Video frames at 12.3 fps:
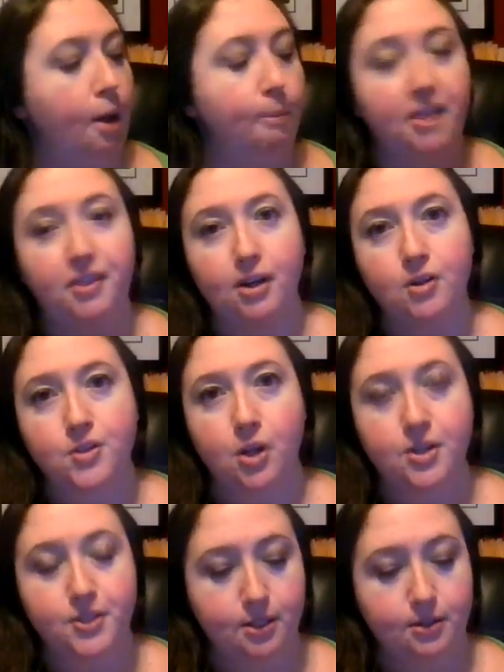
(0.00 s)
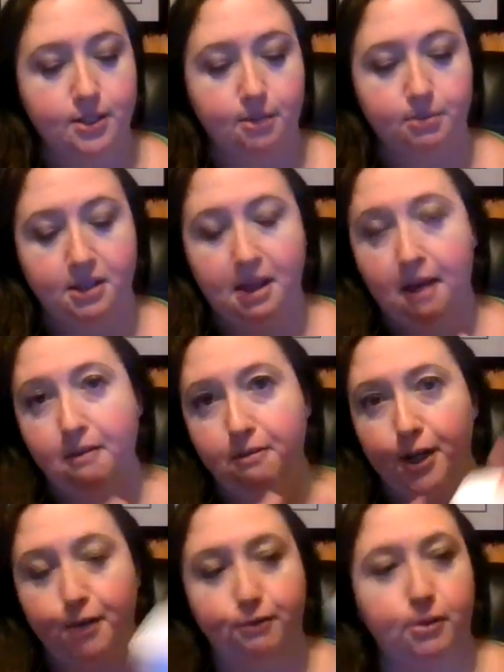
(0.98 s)
but there's also something that
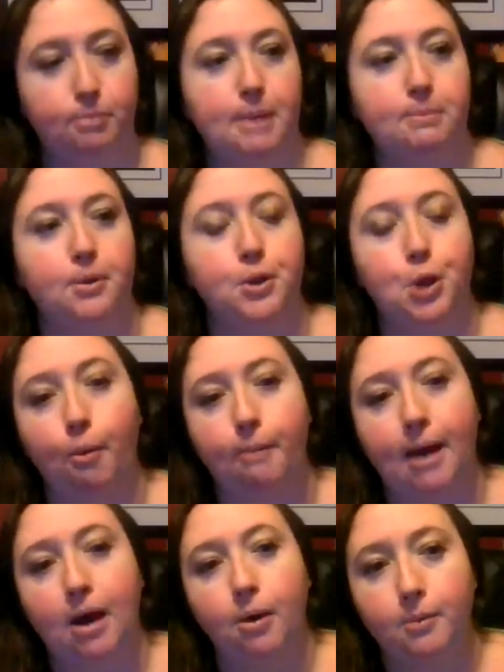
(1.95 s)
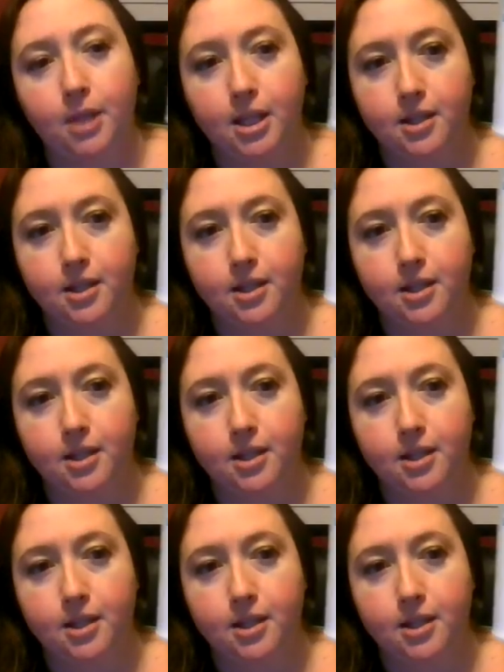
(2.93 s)
very few people know about.